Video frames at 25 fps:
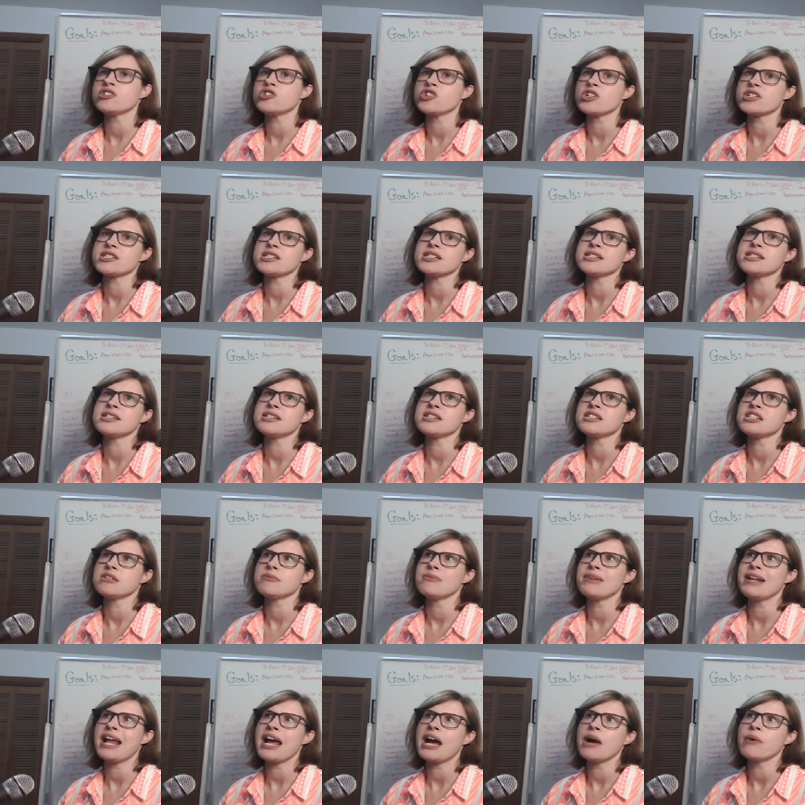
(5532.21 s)
justice
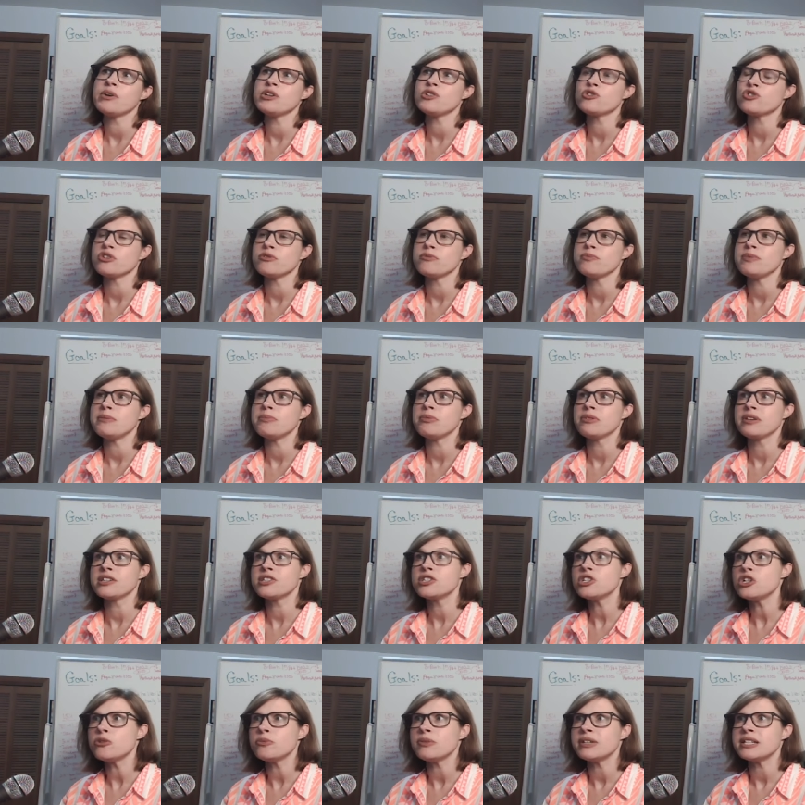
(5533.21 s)
system and how we treat people as
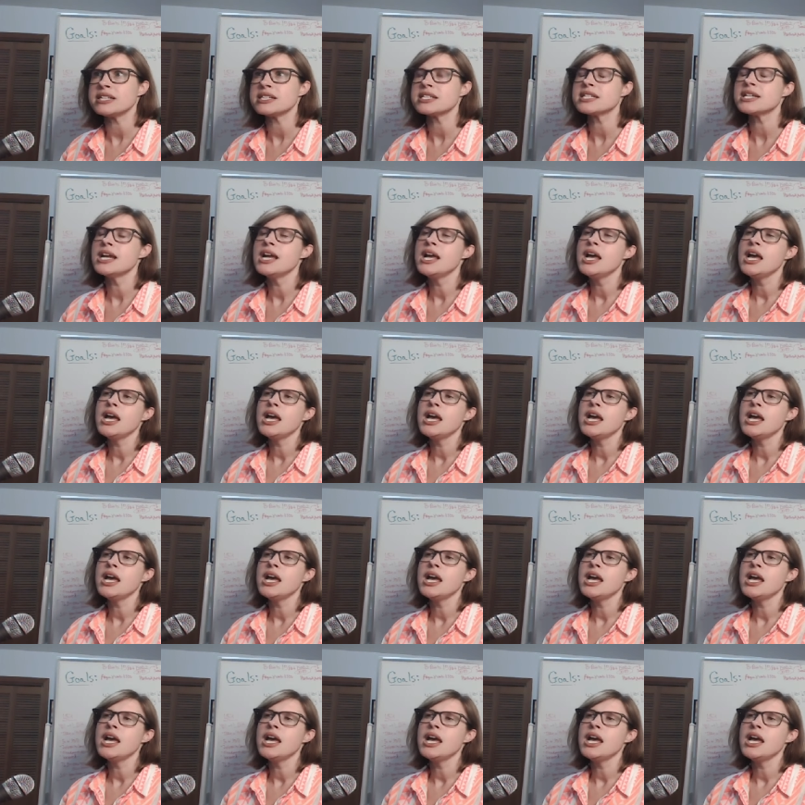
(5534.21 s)
humans